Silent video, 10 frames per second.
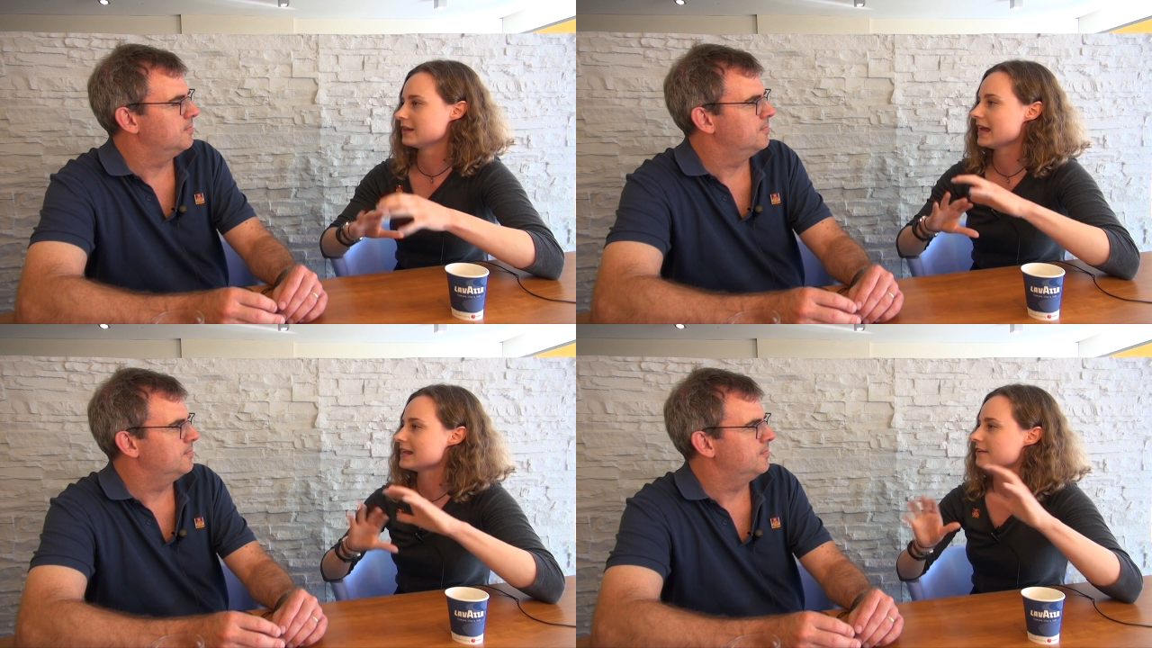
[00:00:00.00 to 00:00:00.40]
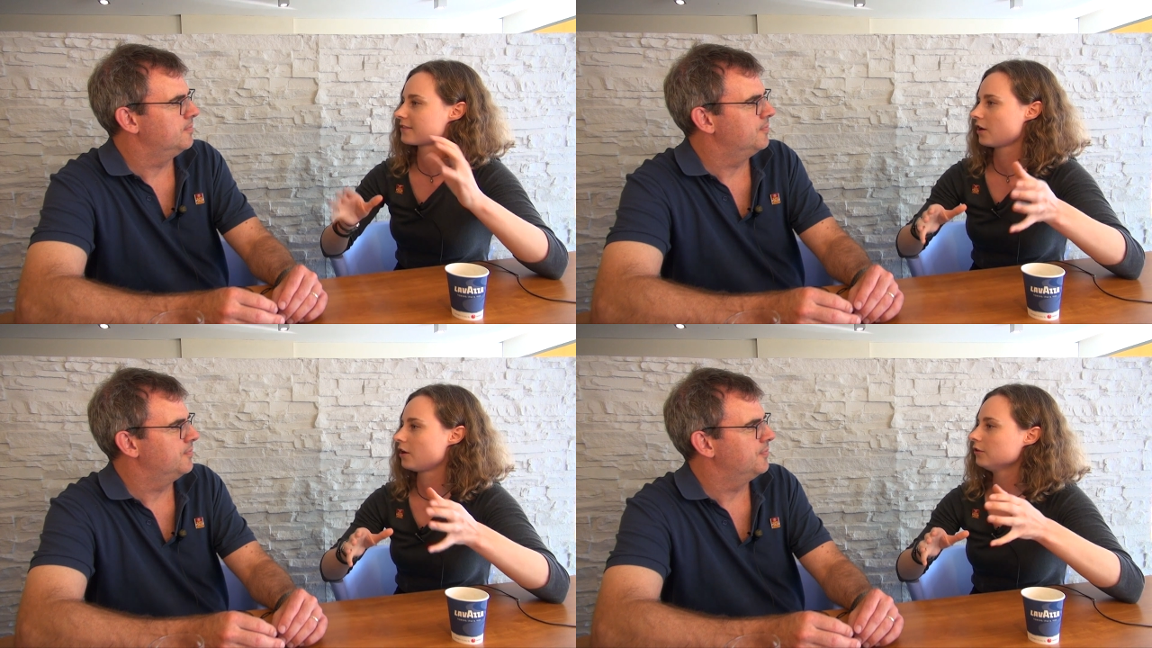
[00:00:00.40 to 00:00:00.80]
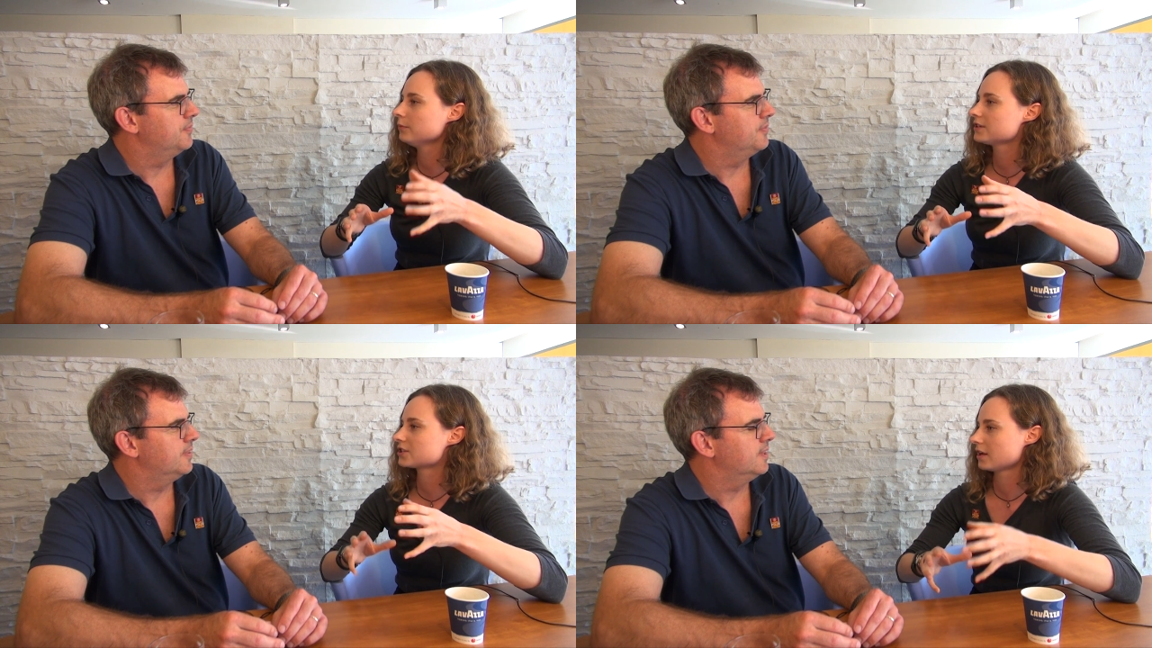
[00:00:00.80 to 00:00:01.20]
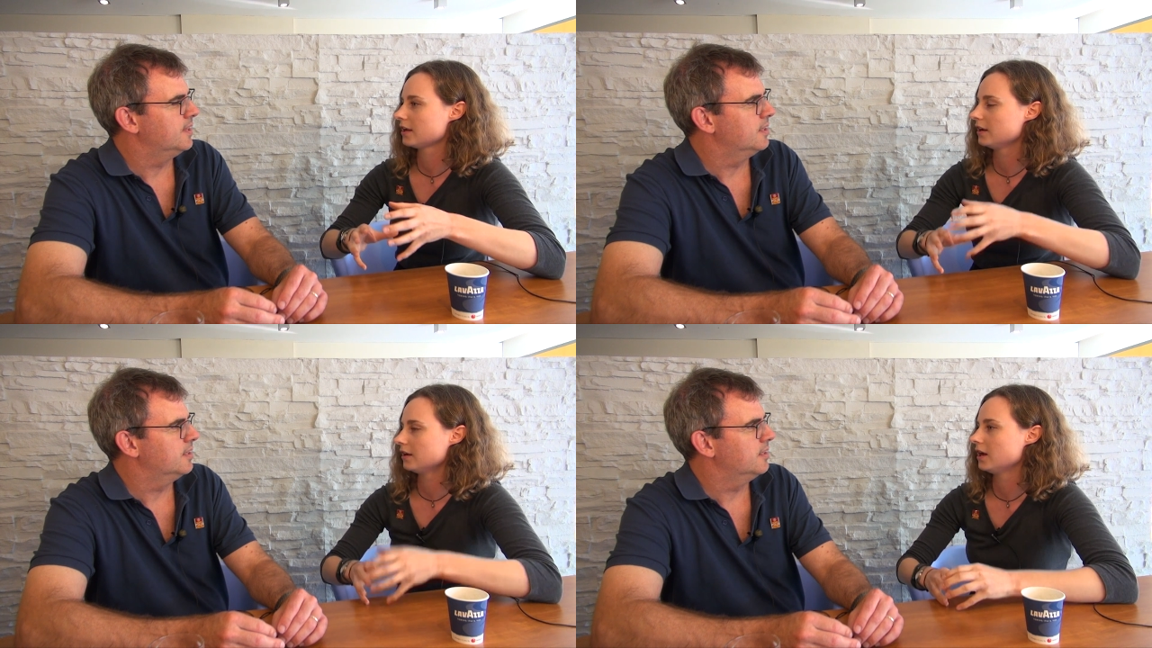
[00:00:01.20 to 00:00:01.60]
Speaker 1: the lake as a whole which
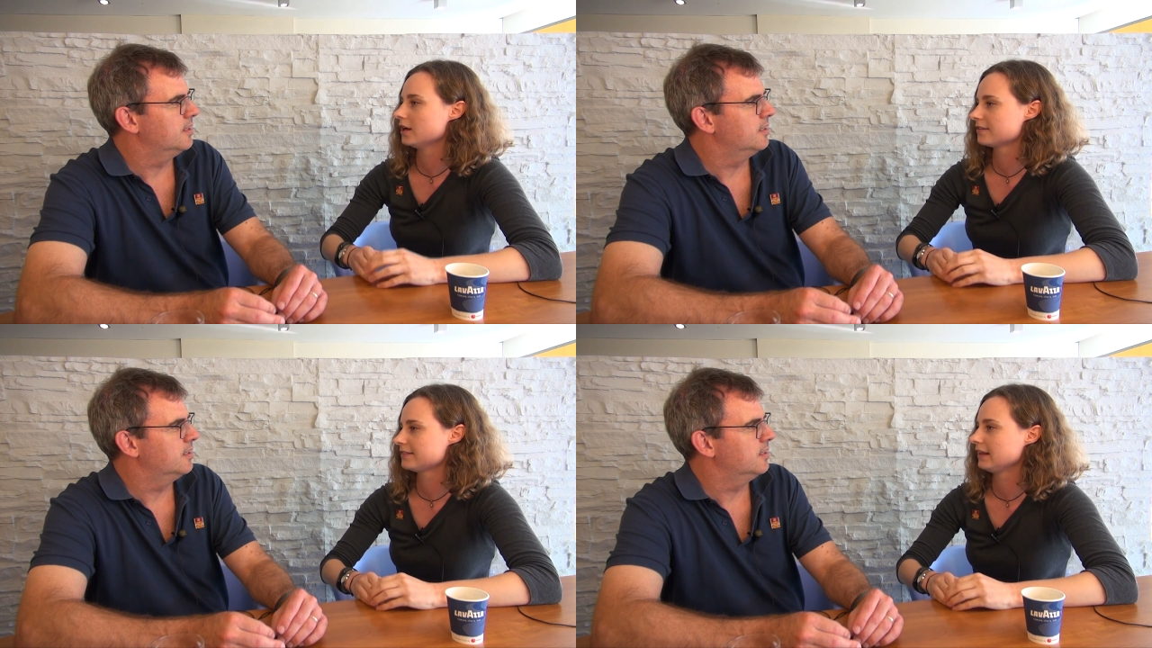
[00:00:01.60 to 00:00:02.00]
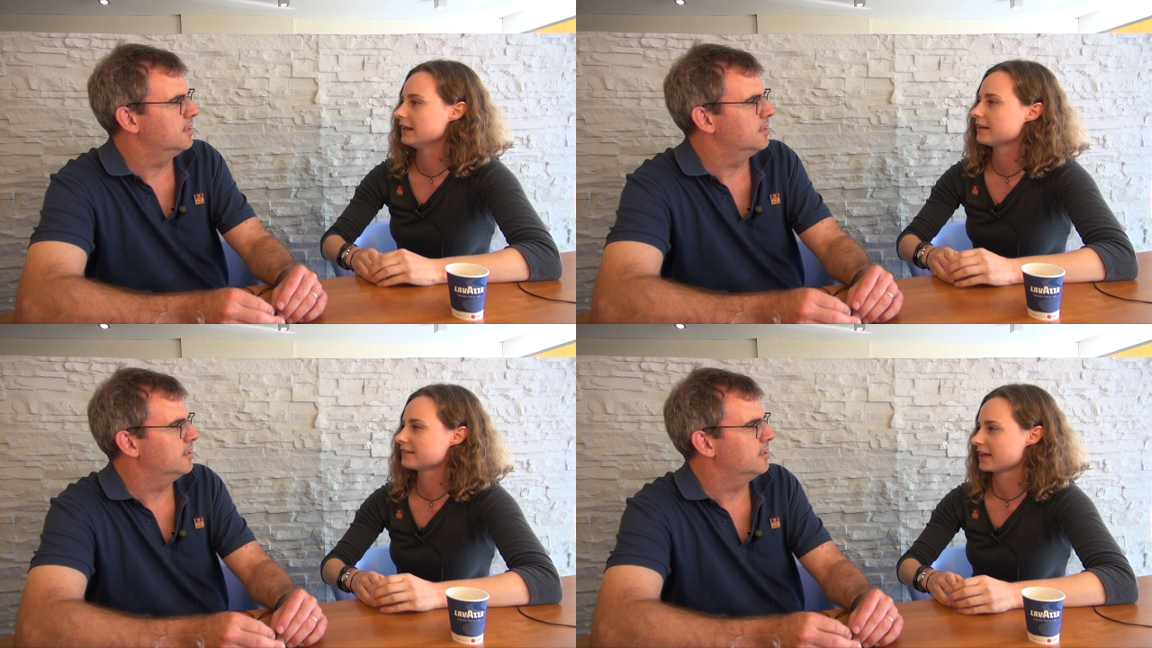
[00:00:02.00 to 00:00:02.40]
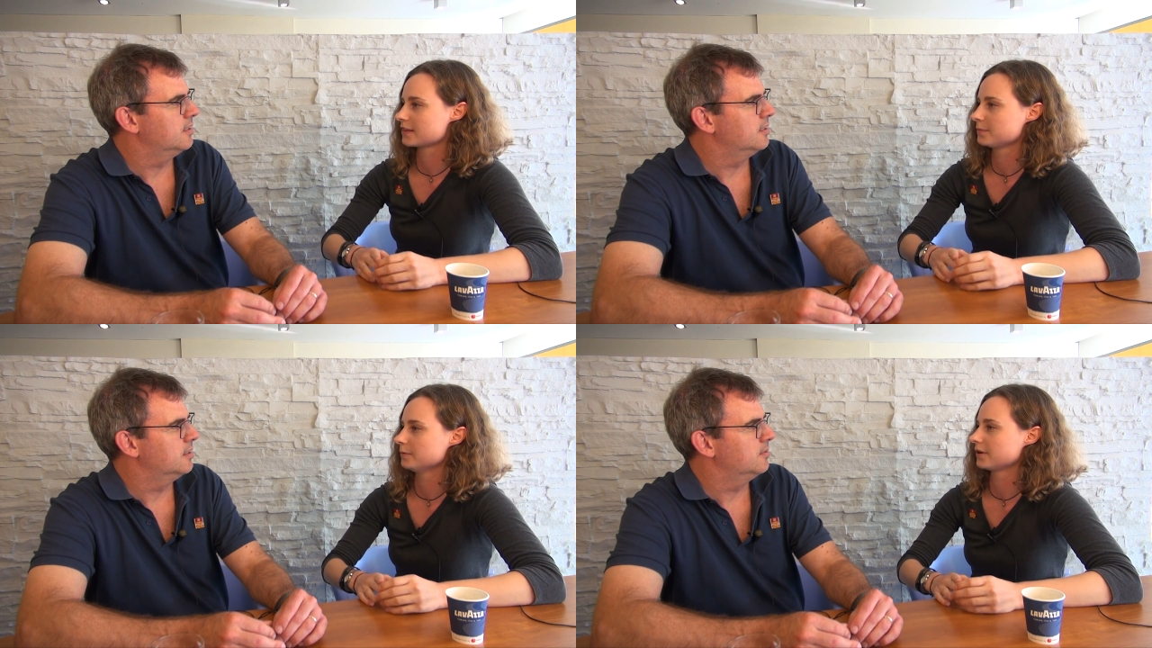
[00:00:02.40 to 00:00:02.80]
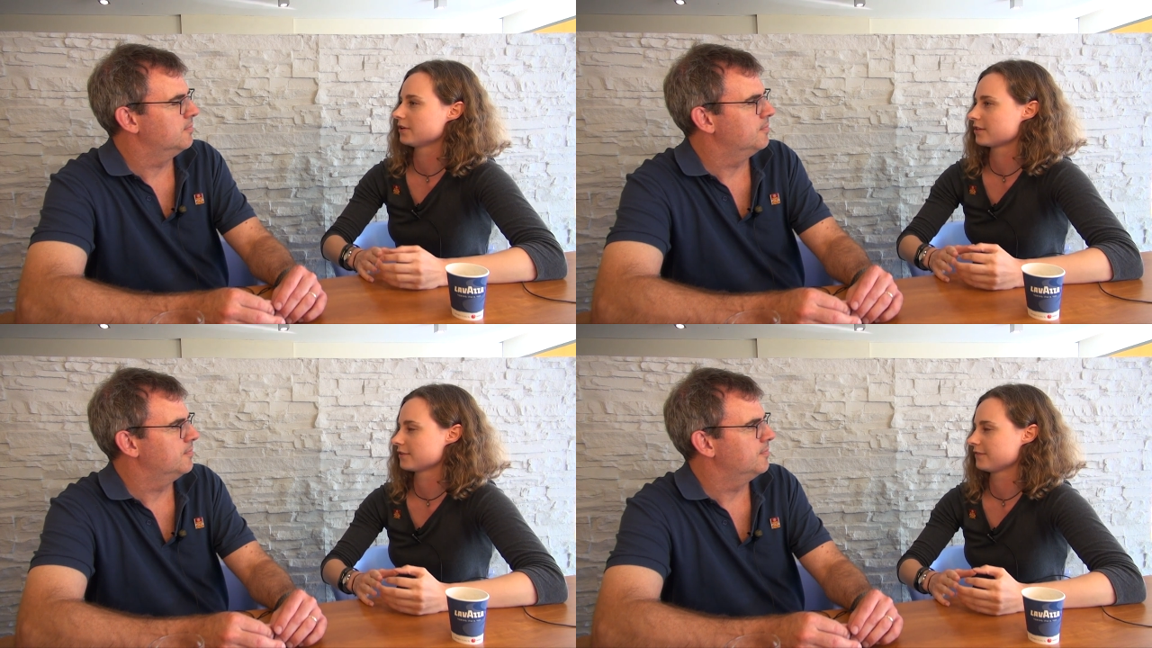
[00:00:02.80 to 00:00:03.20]
are still inaccessible
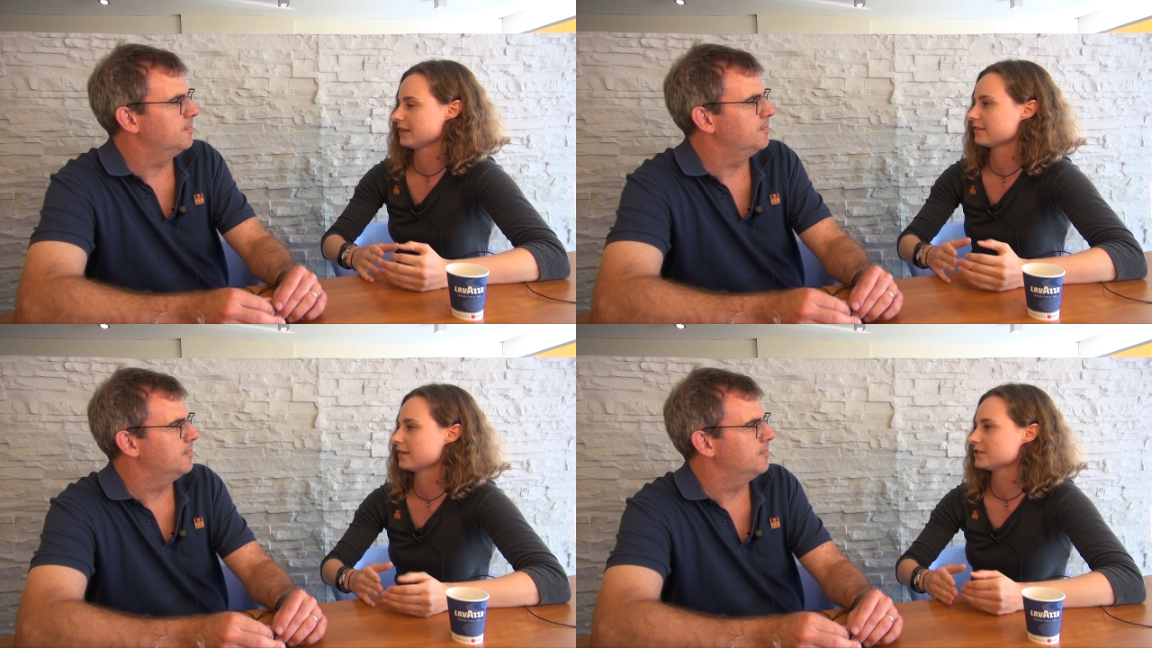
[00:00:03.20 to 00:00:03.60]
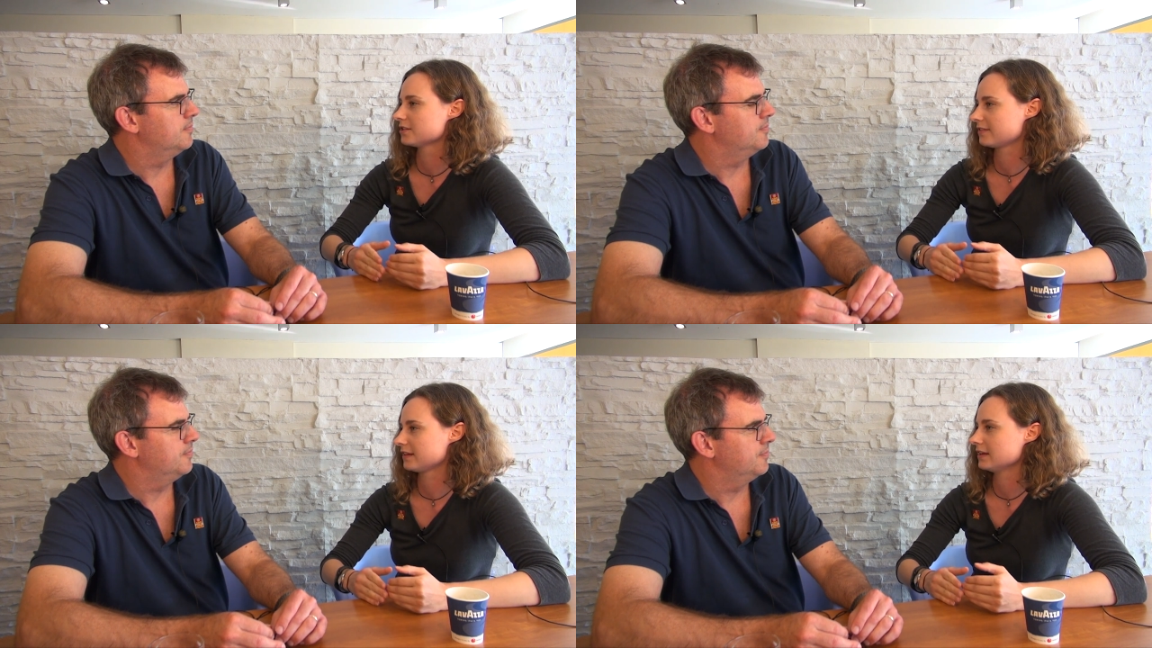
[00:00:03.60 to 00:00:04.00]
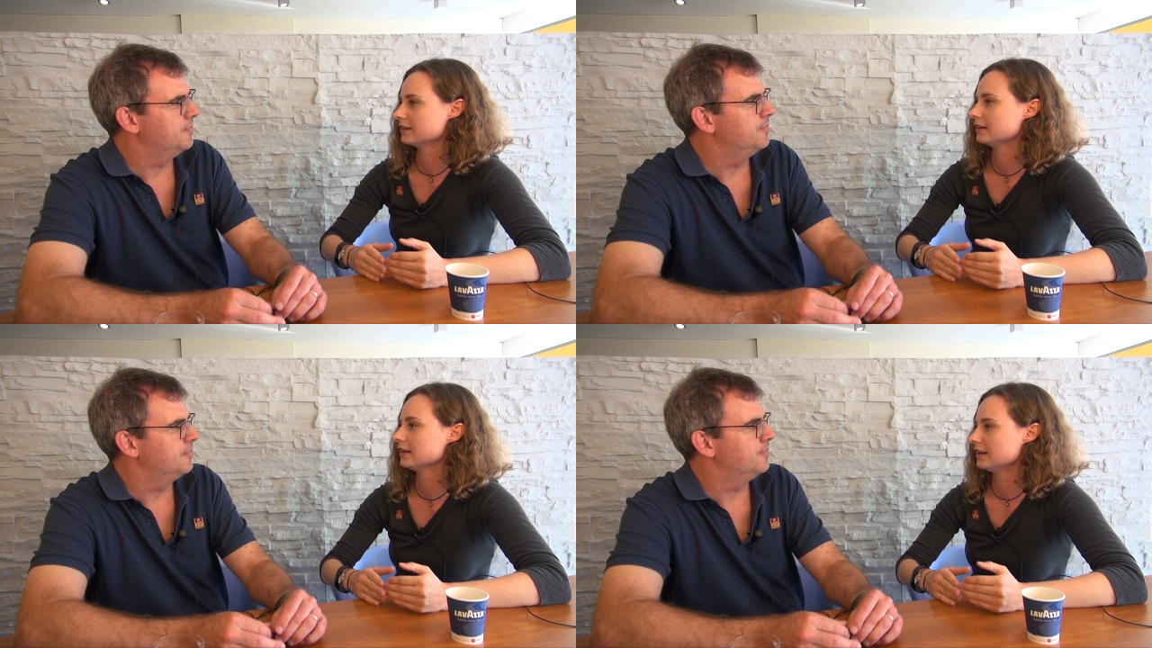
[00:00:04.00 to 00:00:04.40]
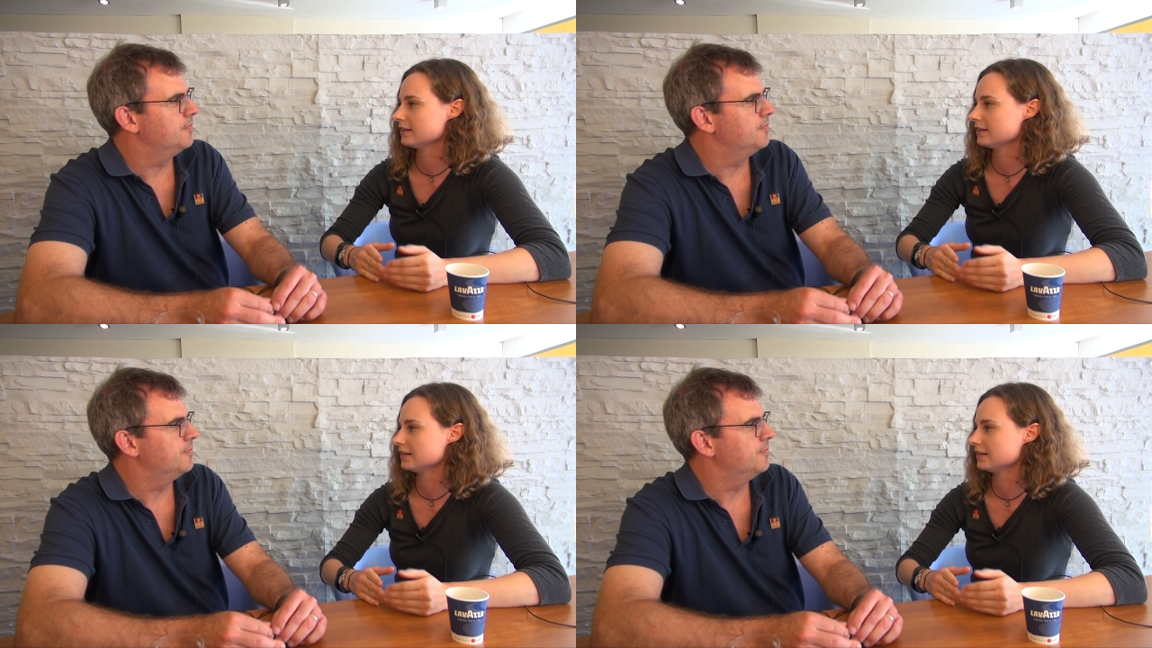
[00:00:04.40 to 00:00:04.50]
because of insurgency and, and